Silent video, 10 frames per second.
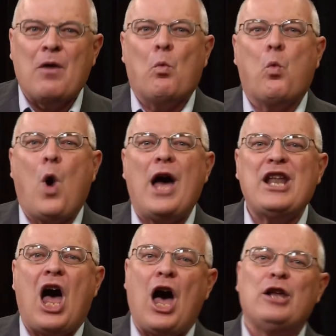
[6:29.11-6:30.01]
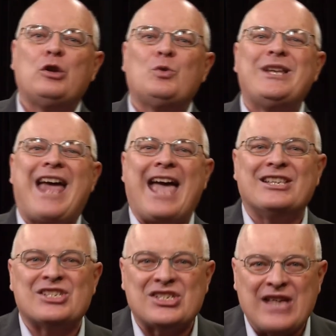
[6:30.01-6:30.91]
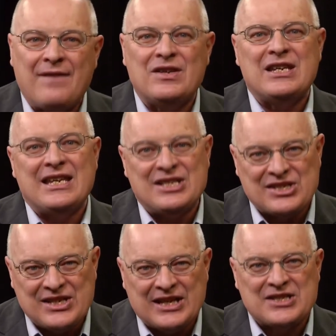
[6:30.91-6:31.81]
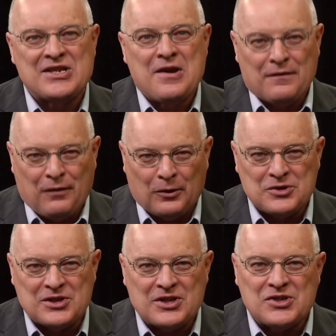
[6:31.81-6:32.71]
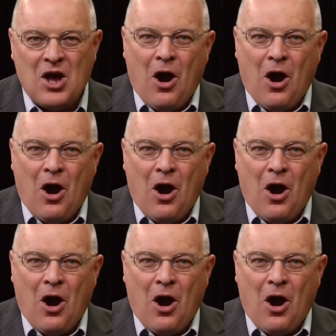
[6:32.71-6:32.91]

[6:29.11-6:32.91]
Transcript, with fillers: 176 verses